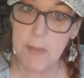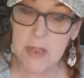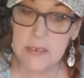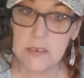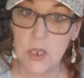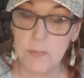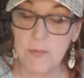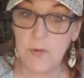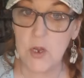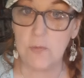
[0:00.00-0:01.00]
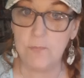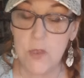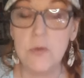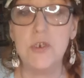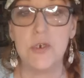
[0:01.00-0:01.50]
in mind, this could be for your
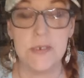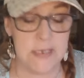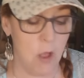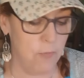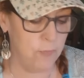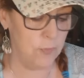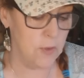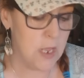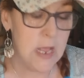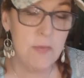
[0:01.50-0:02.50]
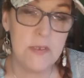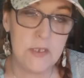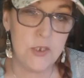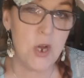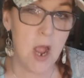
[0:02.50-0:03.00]
future self. This
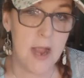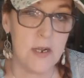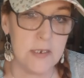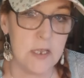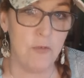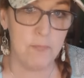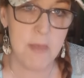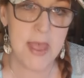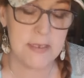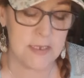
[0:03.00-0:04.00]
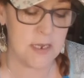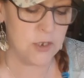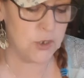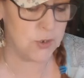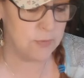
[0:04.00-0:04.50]
is your higher self
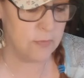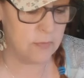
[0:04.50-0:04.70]
message.